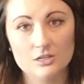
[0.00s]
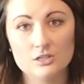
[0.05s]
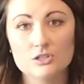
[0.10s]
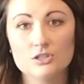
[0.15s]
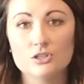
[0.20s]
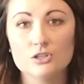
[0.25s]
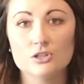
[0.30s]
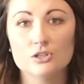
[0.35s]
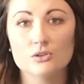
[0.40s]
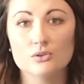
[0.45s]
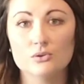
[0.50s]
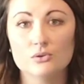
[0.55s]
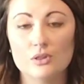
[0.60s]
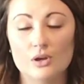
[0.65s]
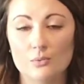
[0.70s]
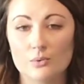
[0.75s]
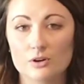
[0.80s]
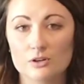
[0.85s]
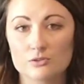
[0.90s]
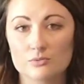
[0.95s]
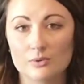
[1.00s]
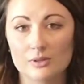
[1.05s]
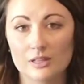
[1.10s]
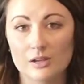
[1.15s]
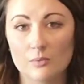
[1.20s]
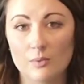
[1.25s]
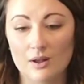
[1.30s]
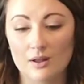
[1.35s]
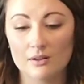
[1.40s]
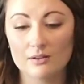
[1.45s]
too that works really
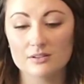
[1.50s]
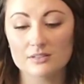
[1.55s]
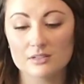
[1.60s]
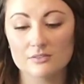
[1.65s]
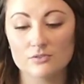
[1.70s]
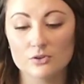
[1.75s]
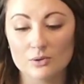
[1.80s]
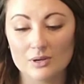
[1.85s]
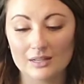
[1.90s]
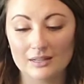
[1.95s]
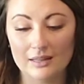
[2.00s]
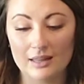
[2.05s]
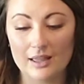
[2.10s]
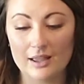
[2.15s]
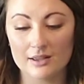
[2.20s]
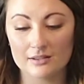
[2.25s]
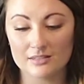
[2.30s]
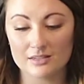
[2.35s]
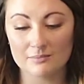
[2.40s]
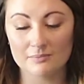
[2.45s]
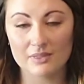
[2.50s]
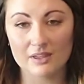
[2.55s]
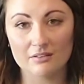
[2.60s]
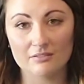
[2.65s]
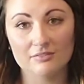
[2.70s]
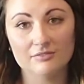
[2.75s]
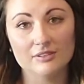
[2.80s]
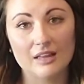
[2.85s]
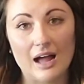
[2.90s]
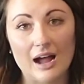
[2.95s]
well is if you can lay on something
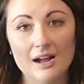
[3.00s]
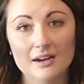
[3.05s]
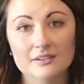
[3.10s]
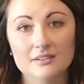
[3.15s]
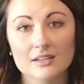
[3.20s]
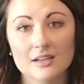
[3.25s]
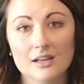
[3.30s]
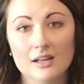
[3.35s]
flat,